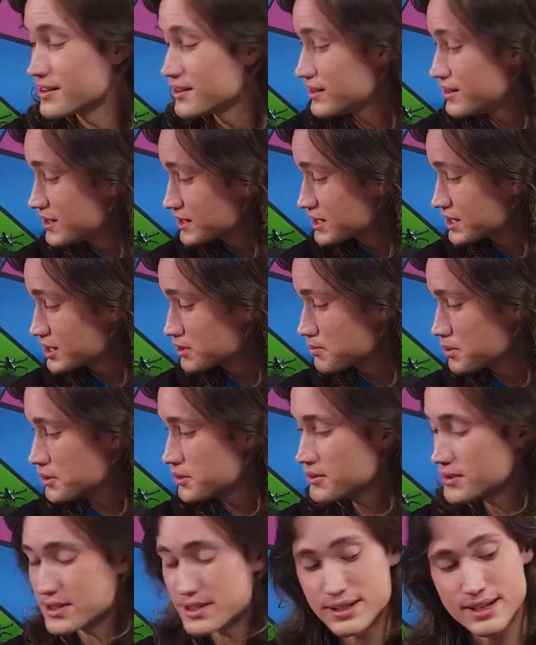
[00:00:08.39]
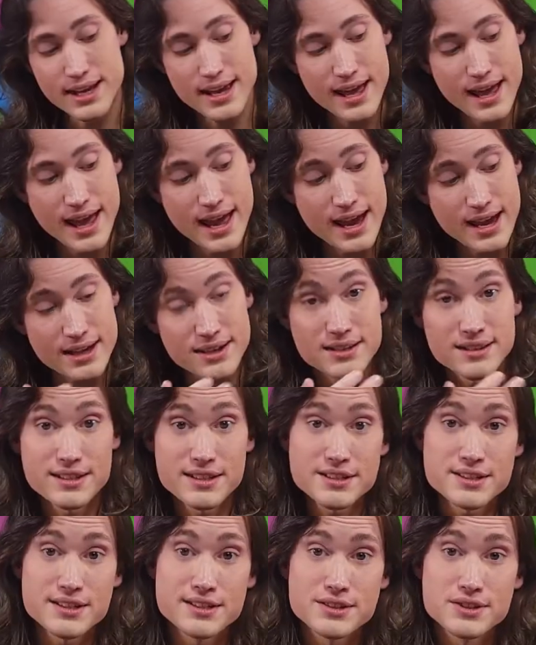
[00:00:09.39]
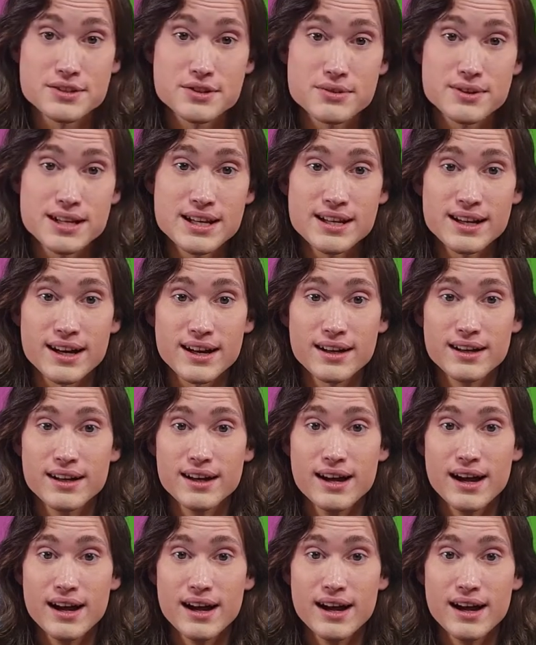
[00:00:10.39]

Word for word: this is Boots, and this is Dukina.